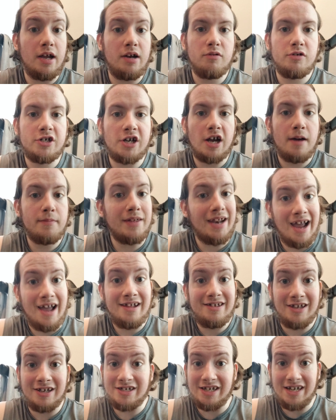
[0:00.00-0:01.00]
to a job
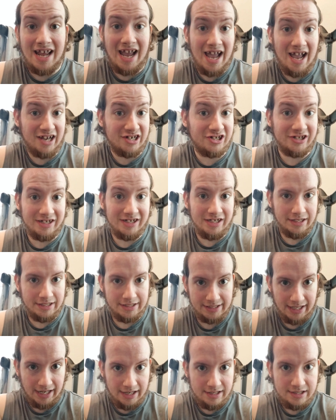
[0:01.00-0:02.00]
that doesn't actually
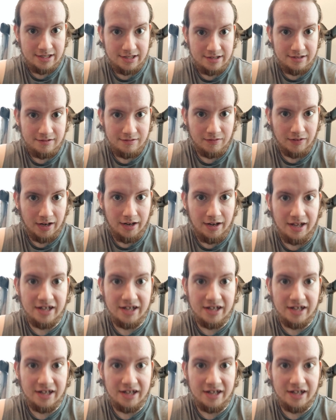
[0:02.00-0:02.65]
exist, right?